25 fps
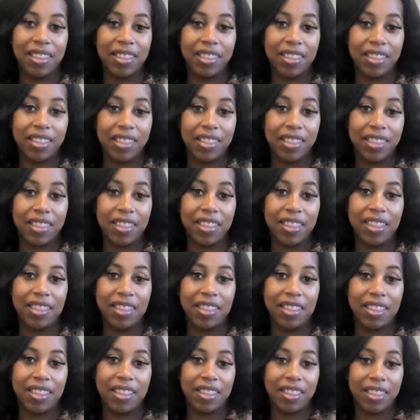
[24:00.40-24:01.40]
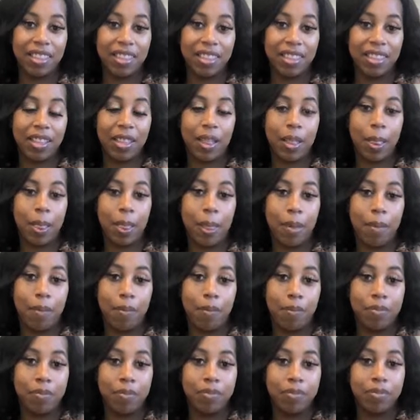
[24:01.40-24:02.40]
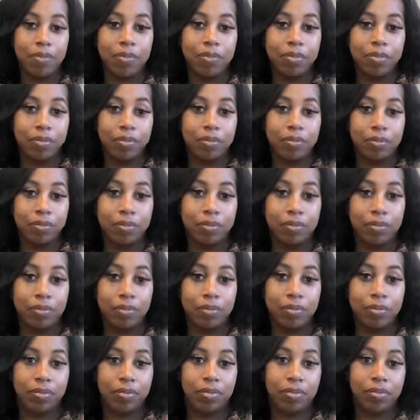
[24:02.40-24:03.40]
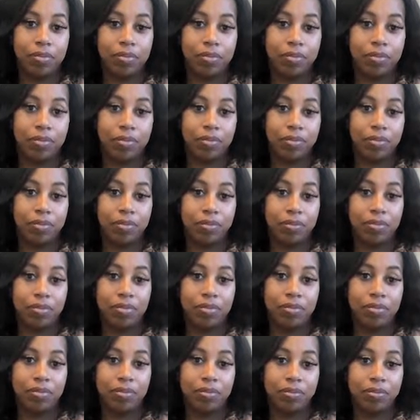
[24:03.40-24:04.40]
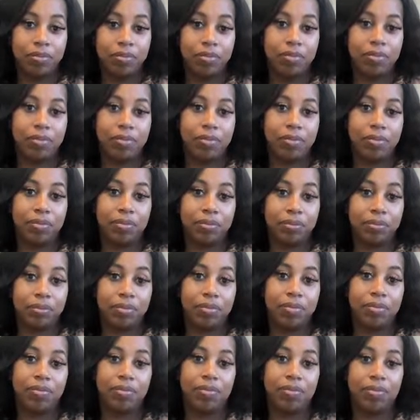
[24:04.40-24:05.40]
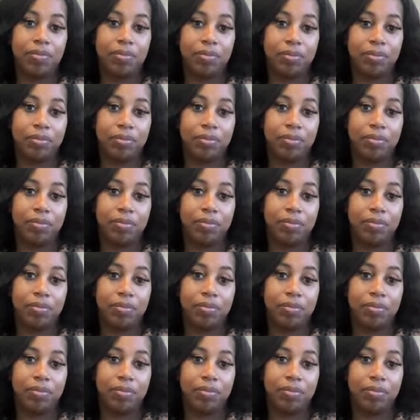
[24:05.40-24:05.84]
This person isn't speaking.